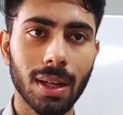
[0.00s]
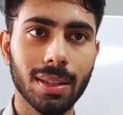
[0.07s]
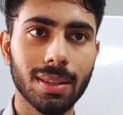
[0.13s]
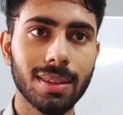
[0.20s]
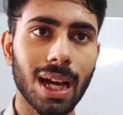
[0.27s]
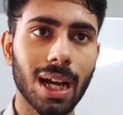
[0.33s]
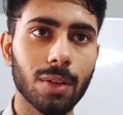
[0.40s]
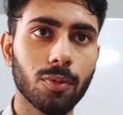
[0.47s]

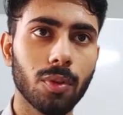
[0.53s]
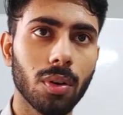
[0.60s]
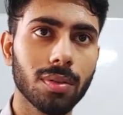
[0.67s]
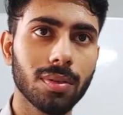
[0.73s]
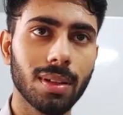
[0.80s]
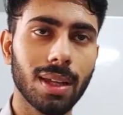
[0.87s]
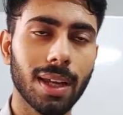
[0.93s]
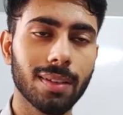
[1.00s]
that
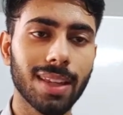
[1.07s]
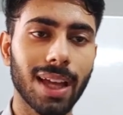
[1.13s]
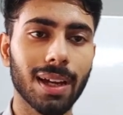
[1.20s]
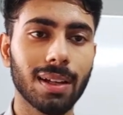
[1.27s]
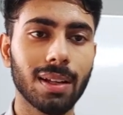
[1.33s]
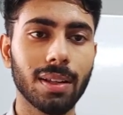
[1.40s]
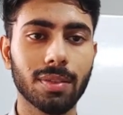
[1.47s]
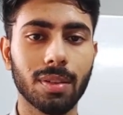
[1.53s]
was
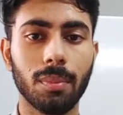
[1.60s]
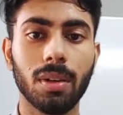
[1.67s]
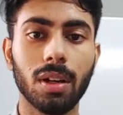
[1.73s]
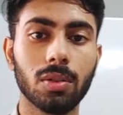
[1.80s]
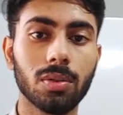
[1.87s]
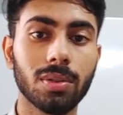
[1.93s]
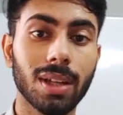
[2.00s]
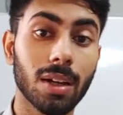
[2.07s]
exactly
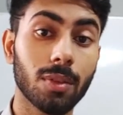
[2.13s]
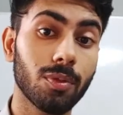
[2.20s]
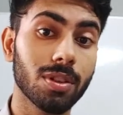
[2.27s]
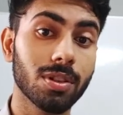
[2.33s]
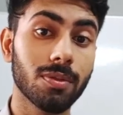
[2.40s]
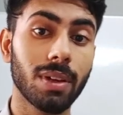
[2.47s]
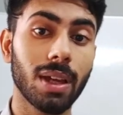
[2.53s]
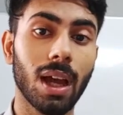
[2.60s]
similar to that
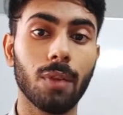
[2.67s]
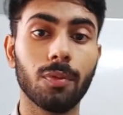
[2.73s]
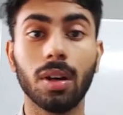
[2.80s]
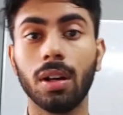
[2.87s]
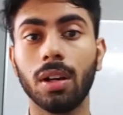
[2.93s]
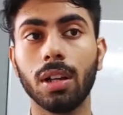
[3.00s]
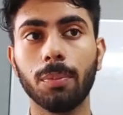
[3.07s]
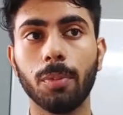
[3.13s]
which we have
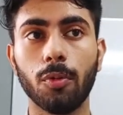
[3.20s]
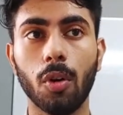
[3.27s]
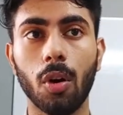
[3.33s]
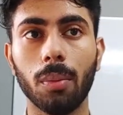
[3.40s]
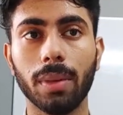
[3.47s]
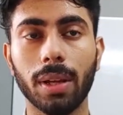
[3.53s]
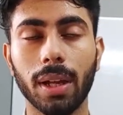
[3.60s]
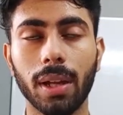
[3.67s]
earlier performed